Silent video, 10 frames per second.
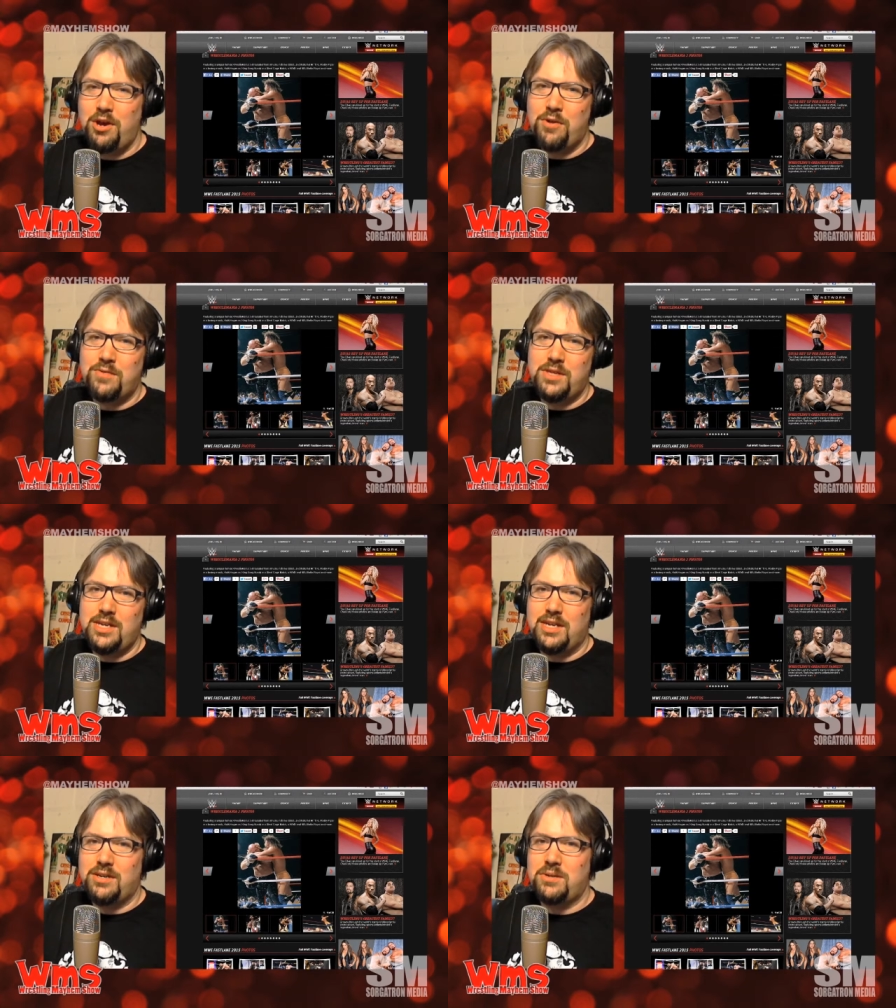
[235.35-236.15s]
over
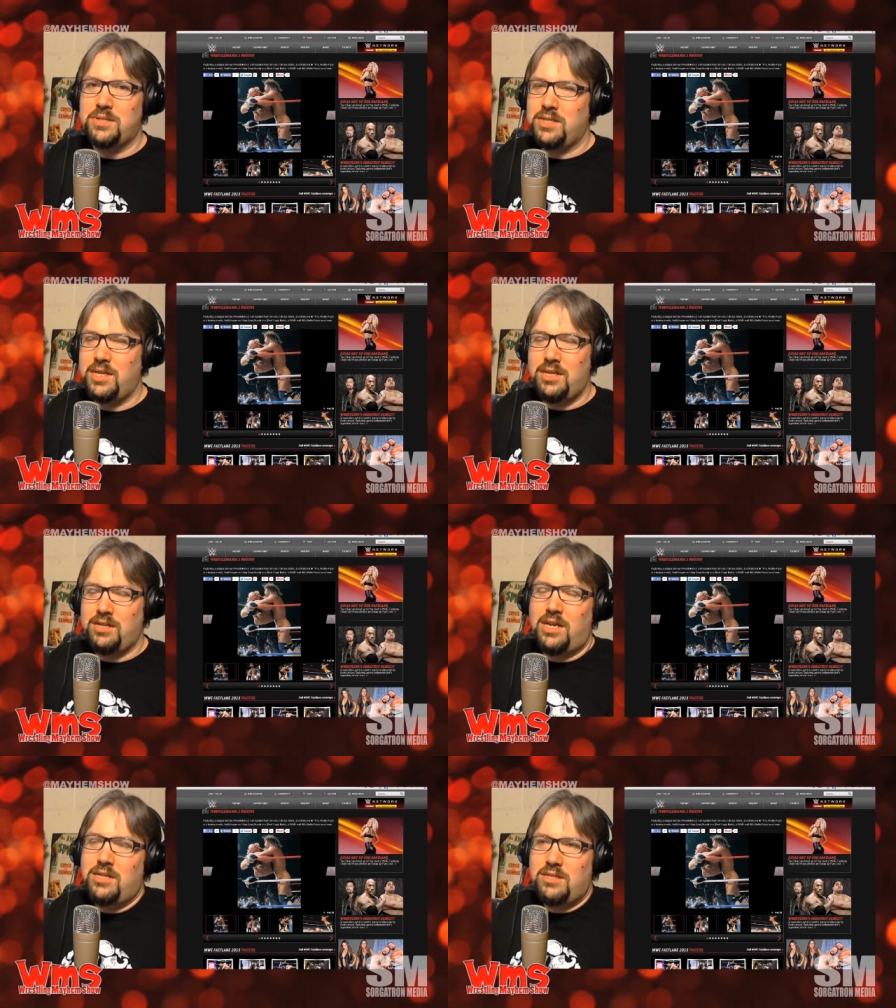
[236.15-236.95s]
the years and
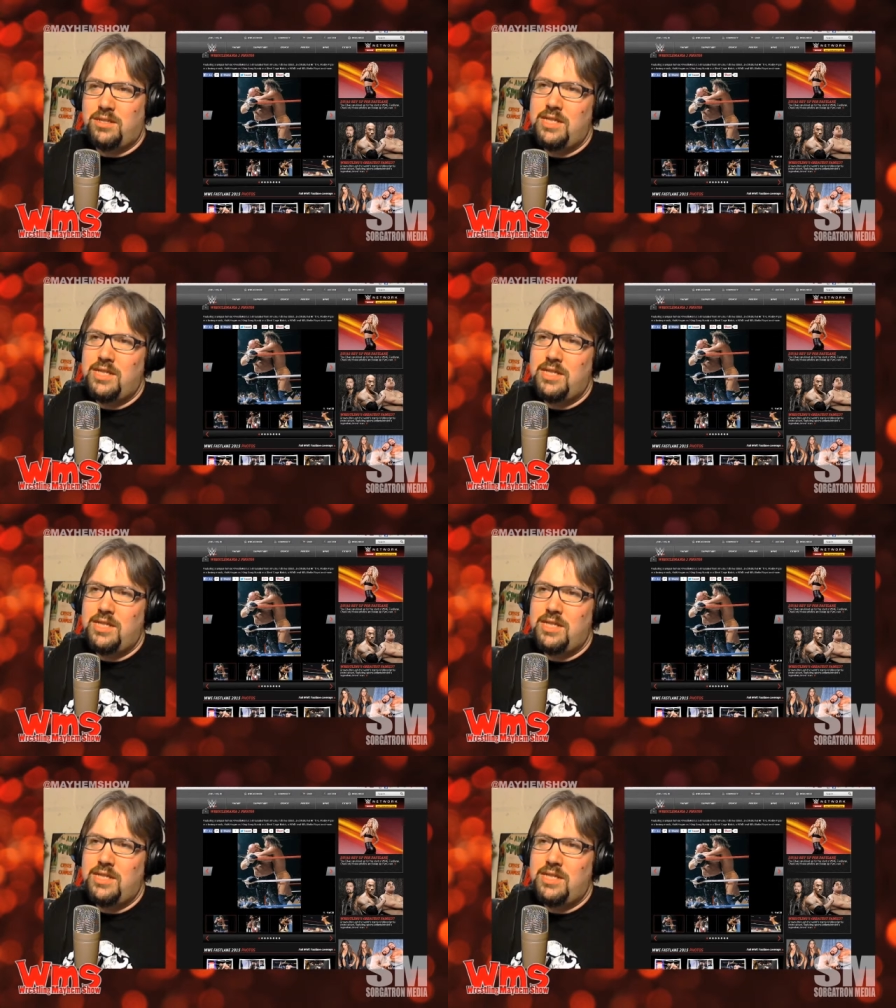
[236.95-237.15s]
and and